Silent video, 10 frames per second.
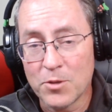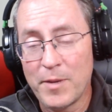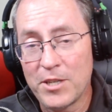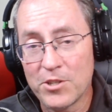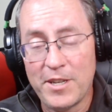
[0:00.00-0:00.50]

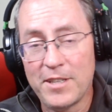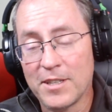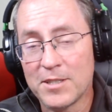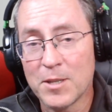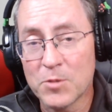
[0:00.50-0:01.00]
So make sure you
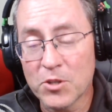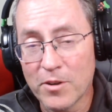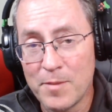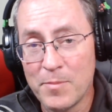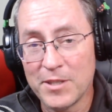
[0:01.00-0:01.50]
hit that
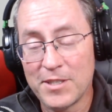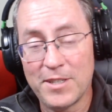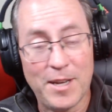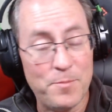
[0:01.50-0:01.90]
subscribe button.